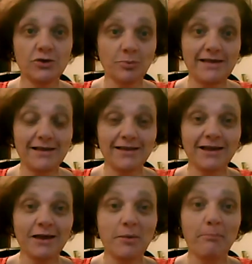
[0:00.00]
You're
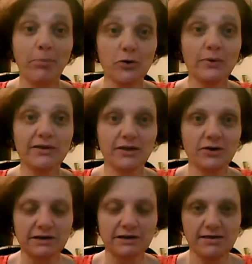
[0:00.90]
basically borrowing
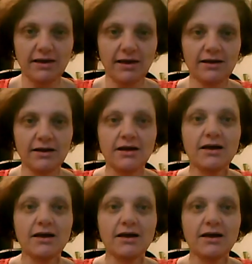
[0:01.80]
their real estate.